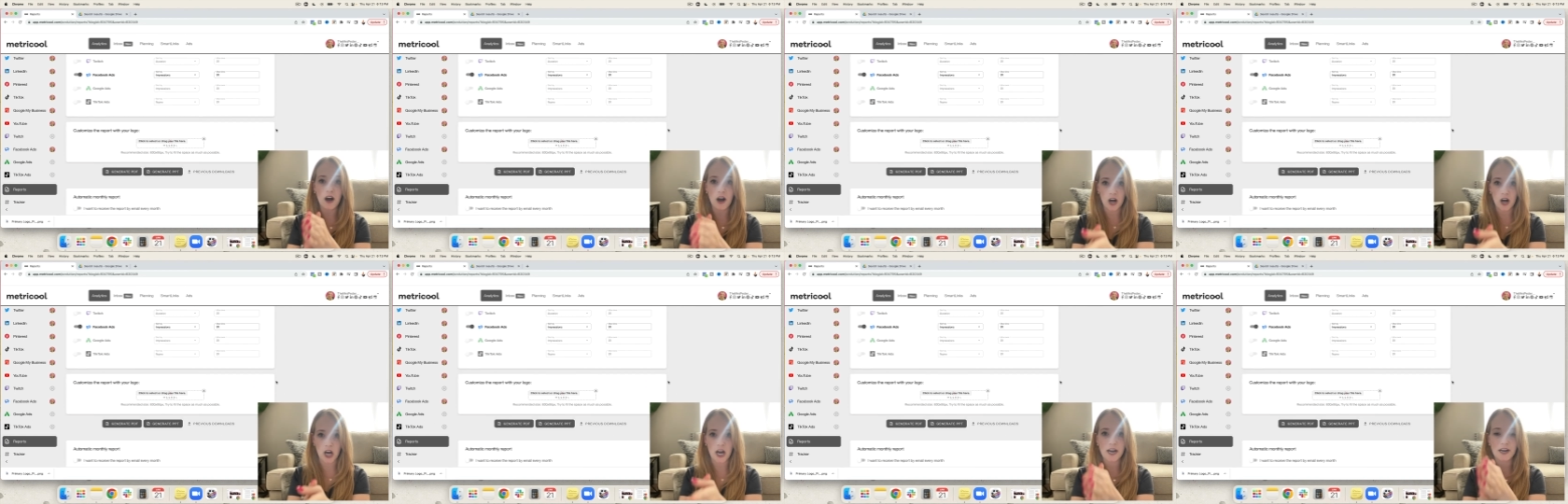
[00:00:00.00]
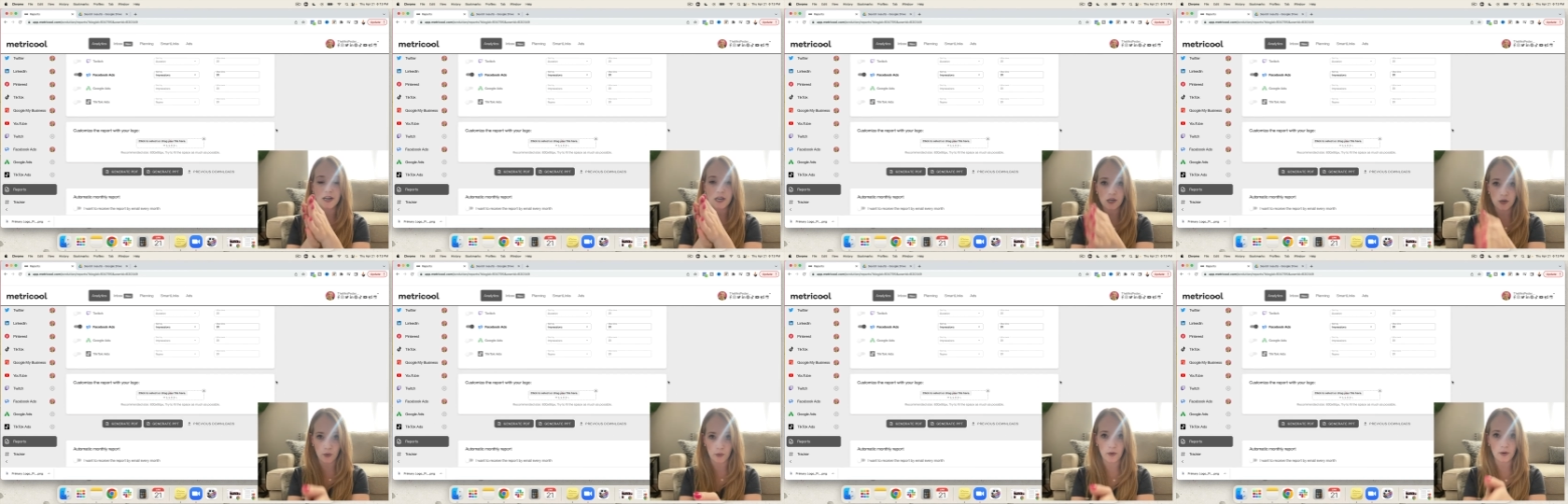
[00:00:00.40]
on
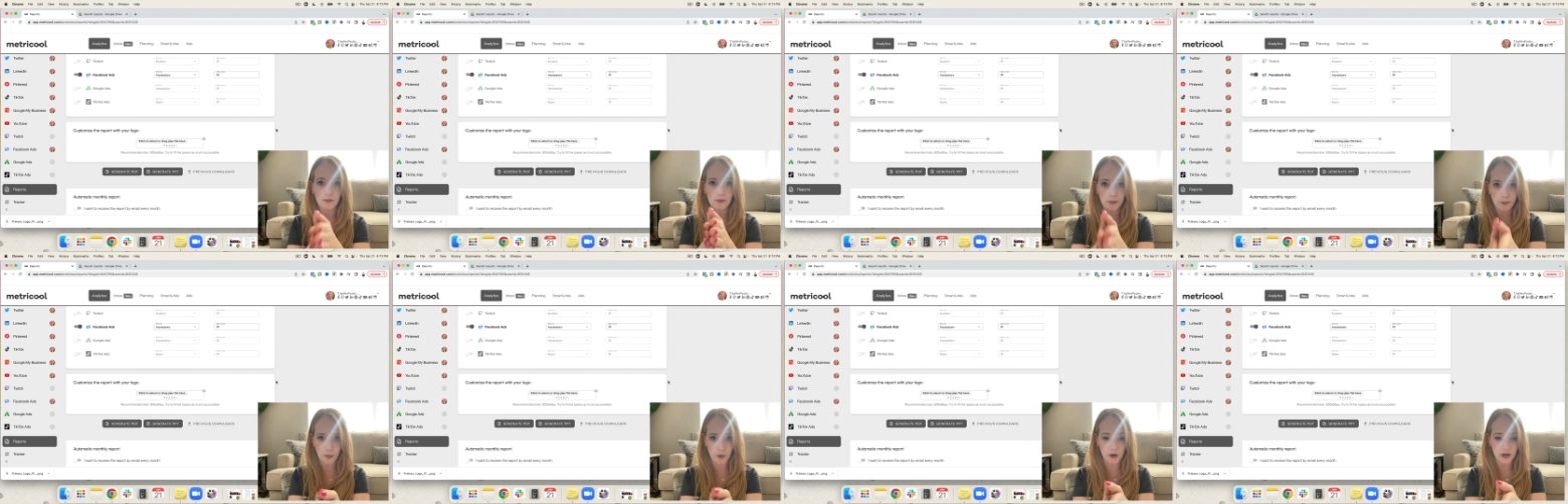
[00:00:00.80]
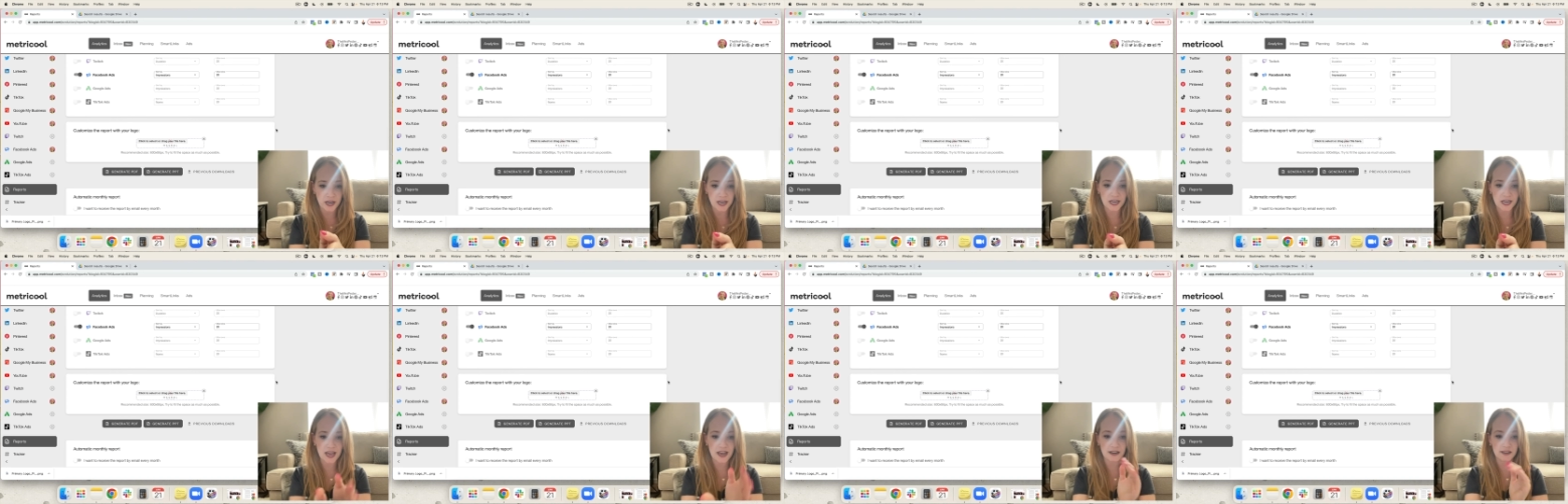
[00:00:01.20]
your reporting
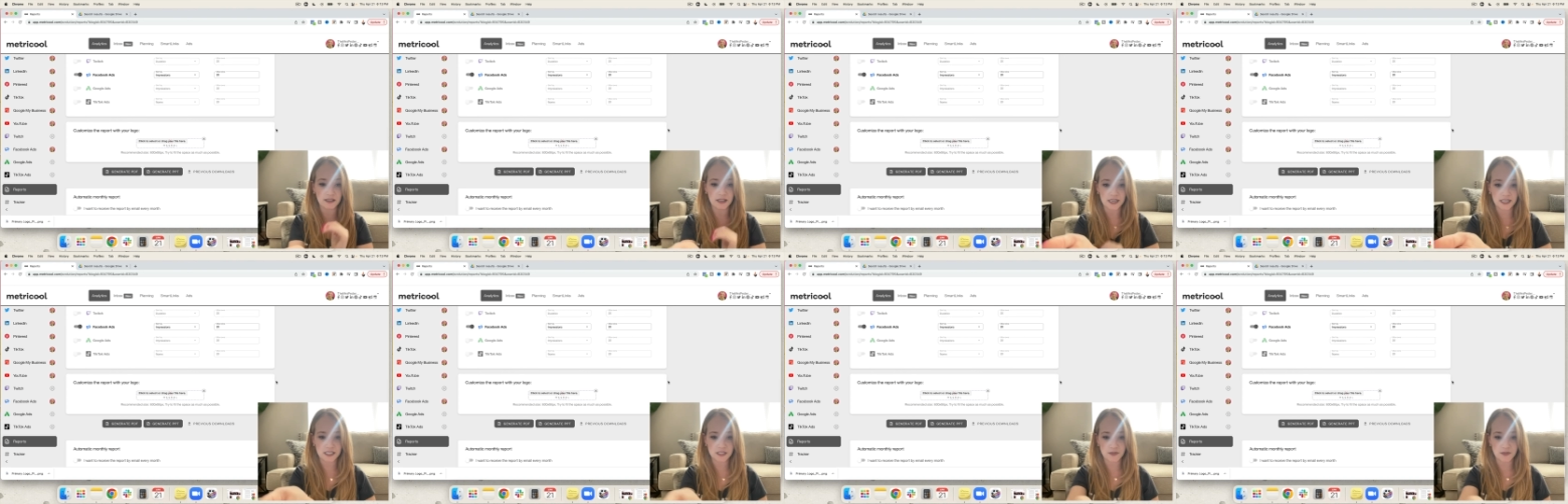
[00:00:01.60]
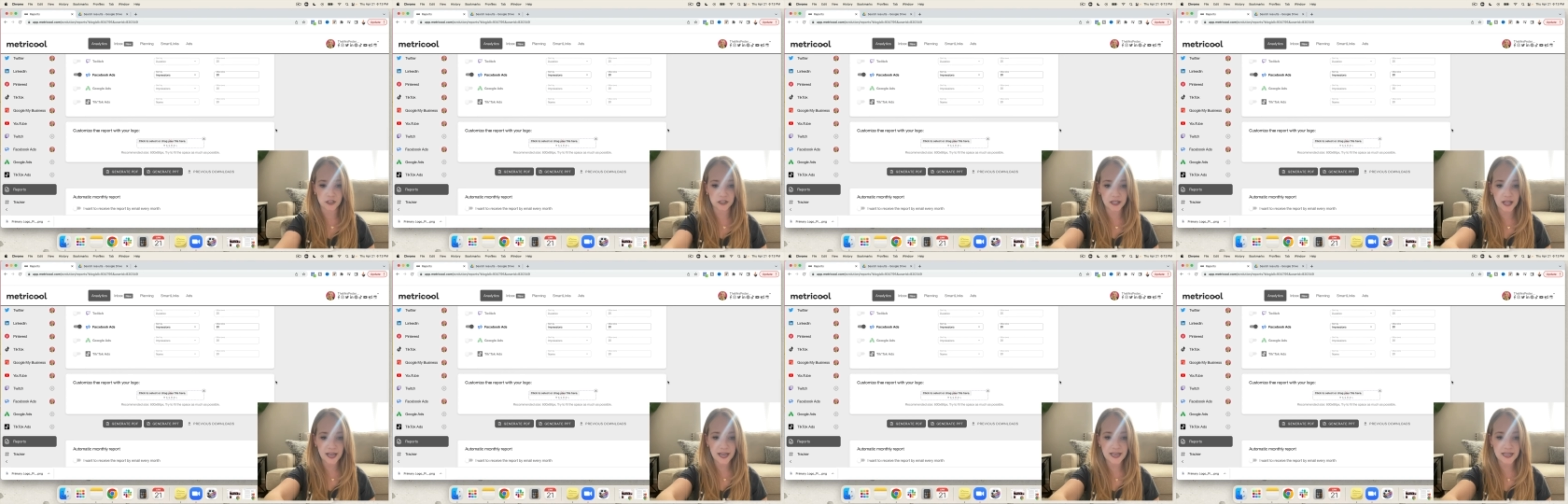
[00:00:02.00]
and analytics for
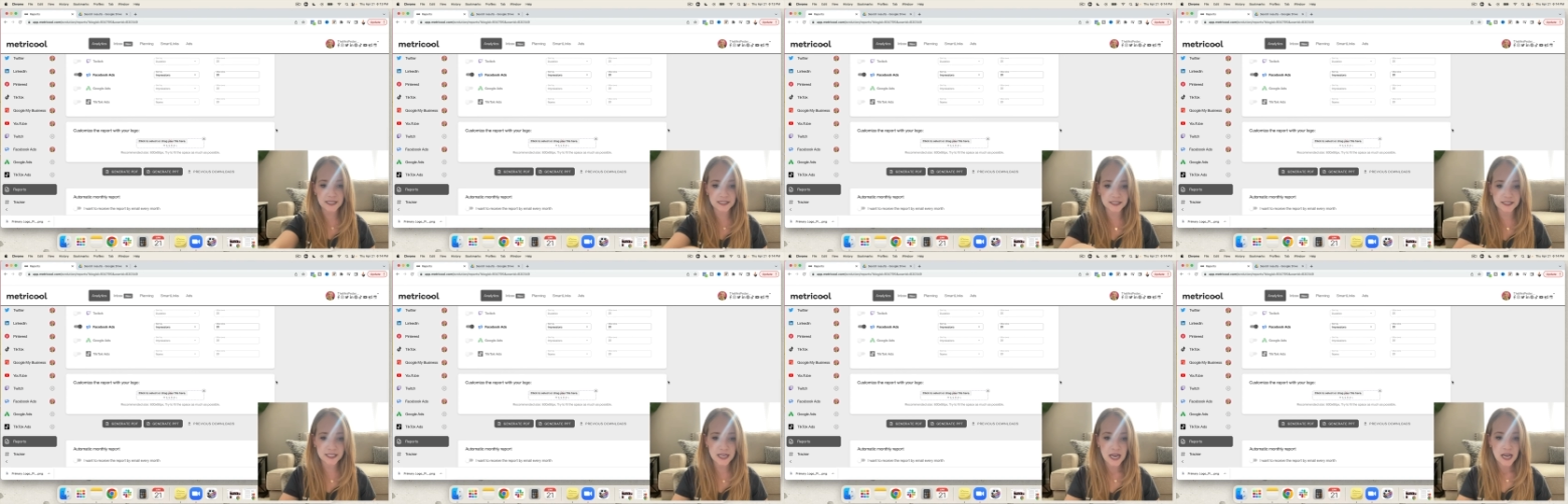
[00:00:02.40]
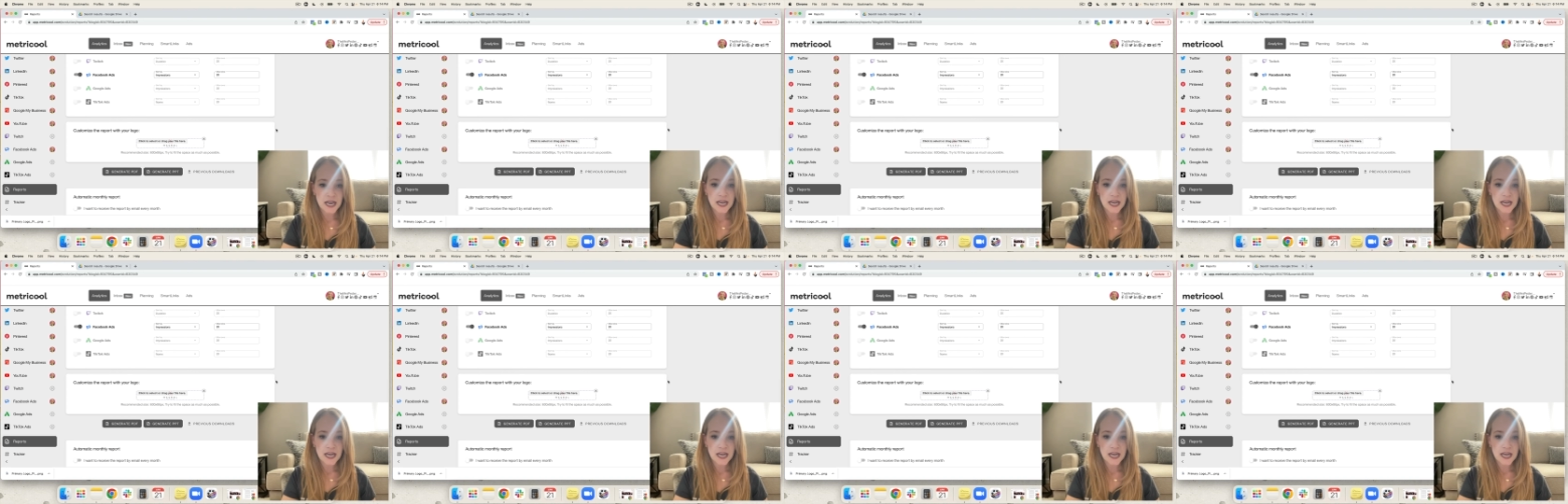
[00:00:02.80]
clients.